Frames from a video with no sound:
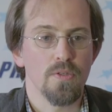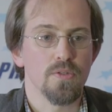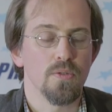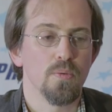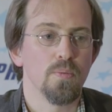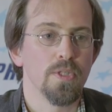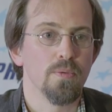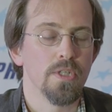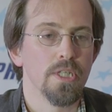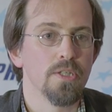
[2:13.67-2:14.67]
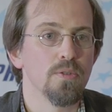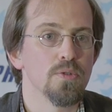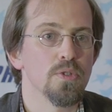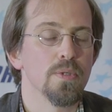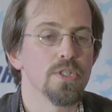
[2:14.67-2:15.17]
So we relate
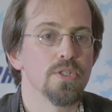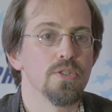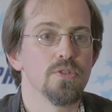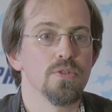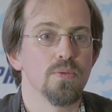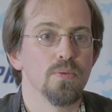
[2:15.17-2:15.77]
those questions